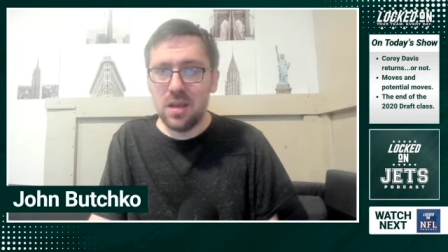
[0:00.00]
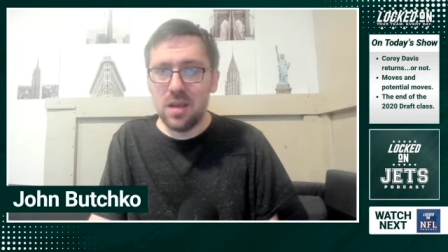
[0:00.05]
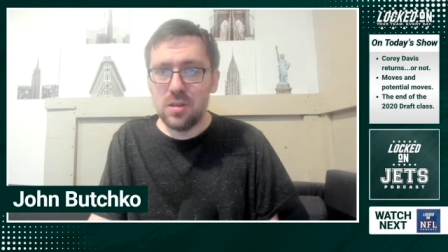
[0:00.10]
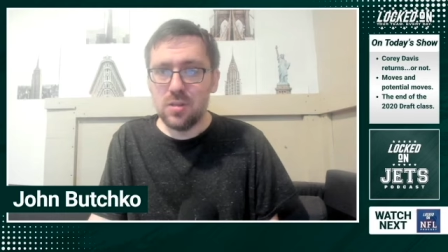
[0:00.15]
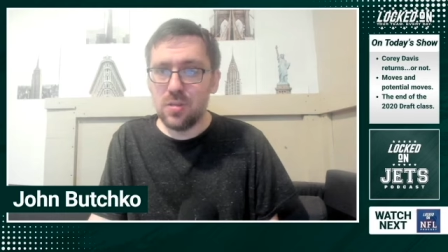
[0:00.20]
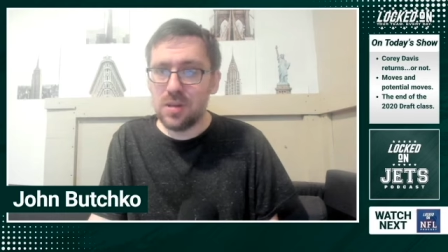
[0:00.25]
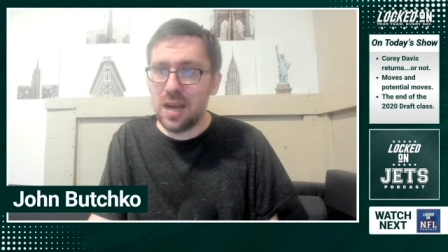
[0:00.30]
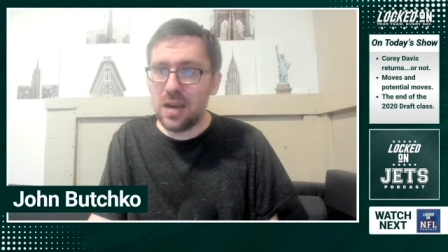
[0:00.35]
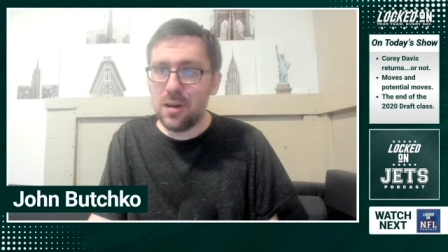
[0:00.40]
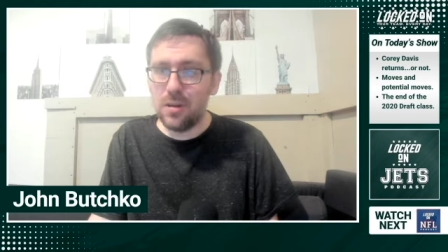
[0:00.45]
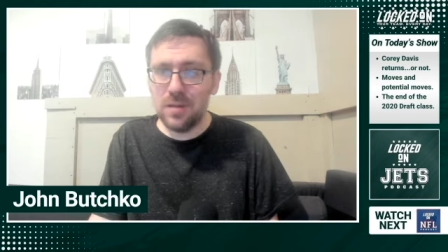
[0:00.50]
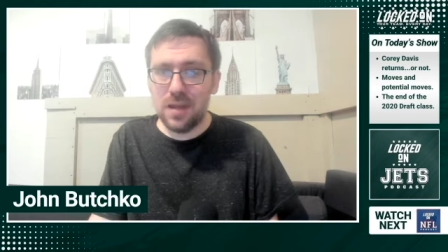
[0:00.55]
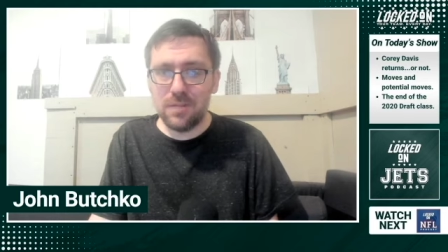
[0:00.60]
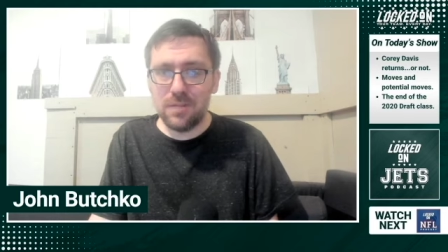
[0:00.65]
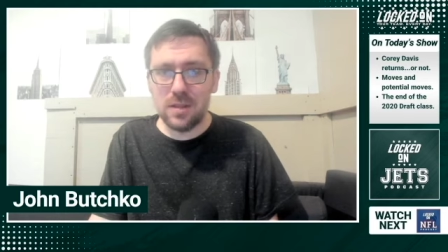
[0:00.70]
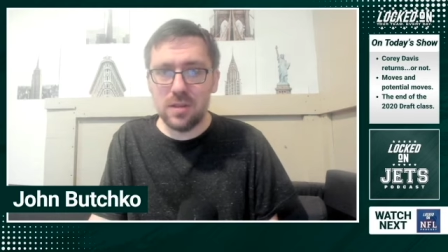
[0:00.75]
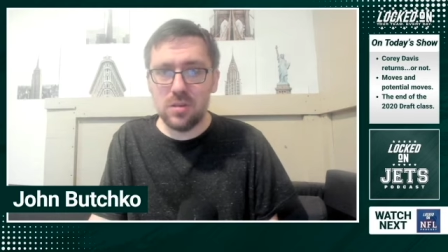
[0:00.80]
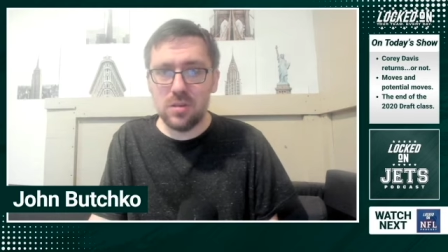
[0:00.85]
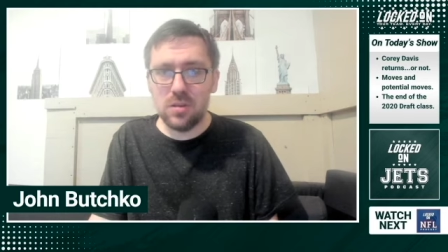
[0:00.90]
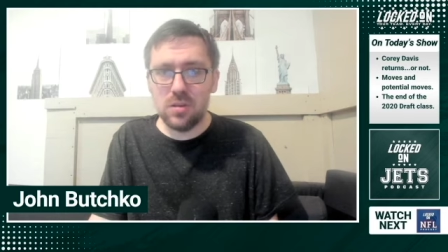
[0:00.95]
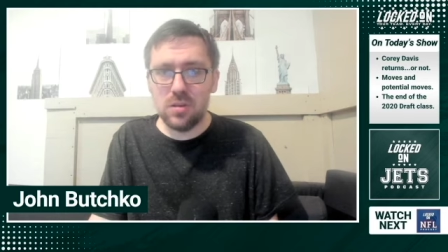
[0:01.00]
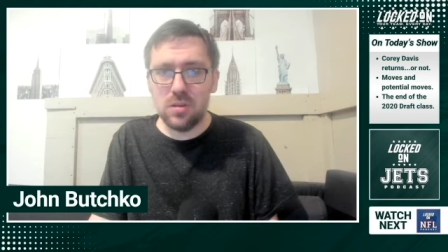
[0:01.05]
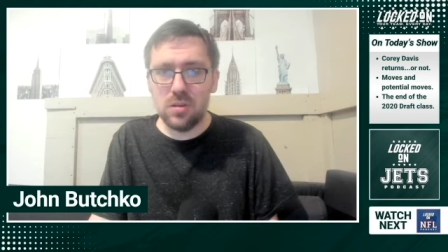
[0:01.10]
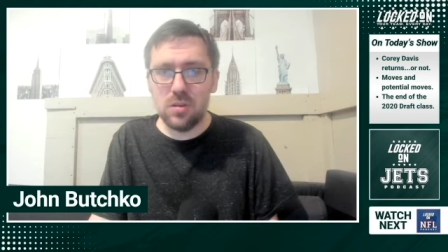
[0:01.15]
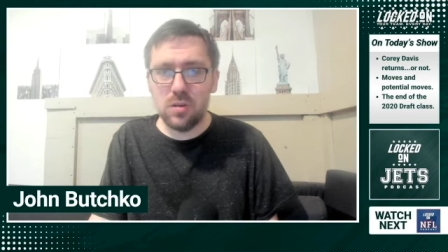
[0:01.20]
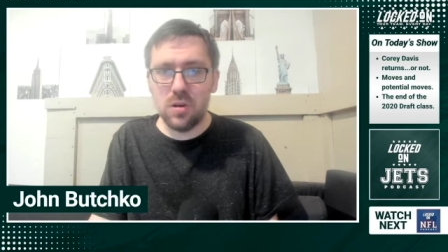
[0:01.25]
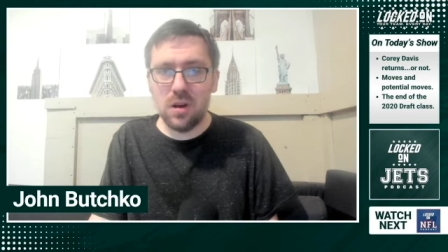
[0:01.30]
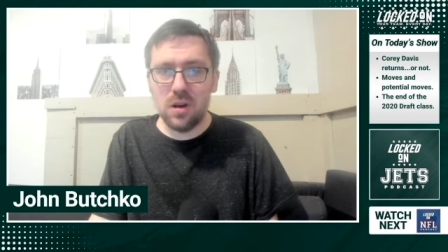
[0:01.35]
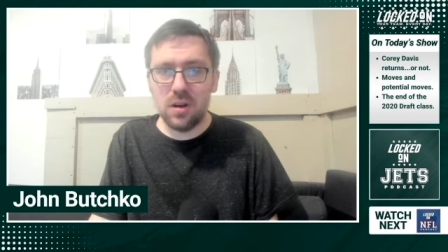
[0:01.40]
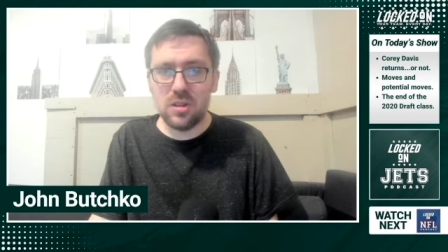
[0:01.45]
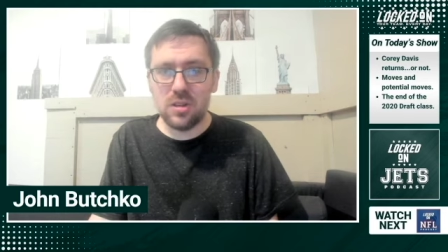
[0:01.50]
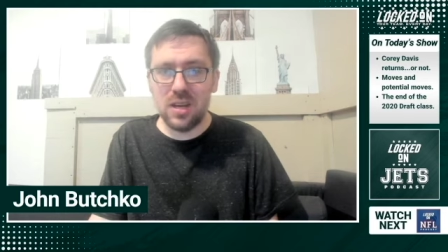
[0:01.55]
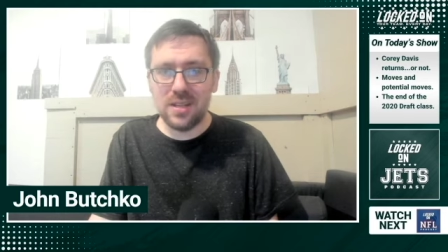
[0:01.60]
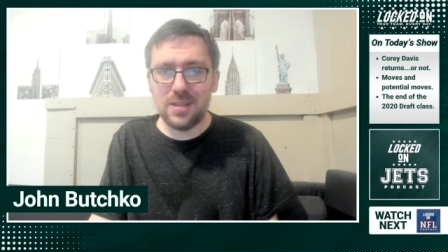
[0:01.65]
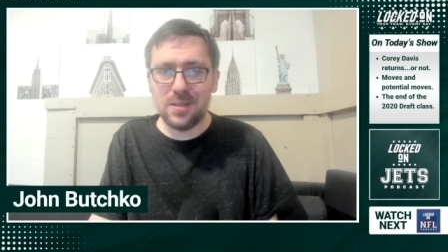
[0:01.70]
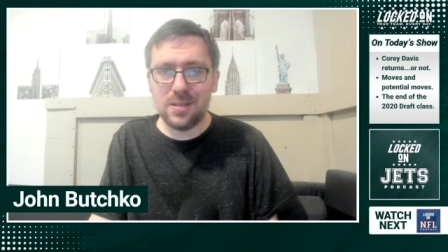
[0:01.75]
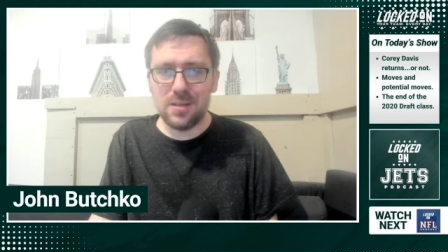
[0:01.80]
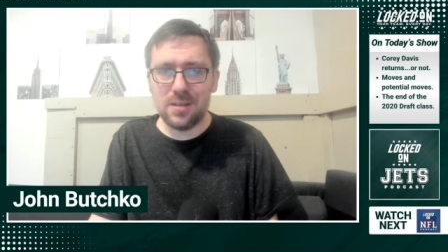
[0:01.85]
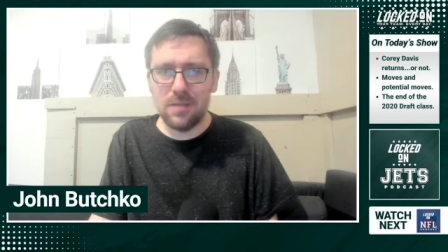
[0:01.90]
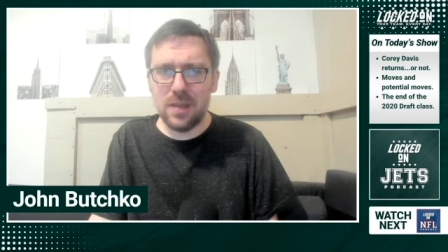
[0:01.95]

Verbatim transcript: to a guy who left the New York Jets,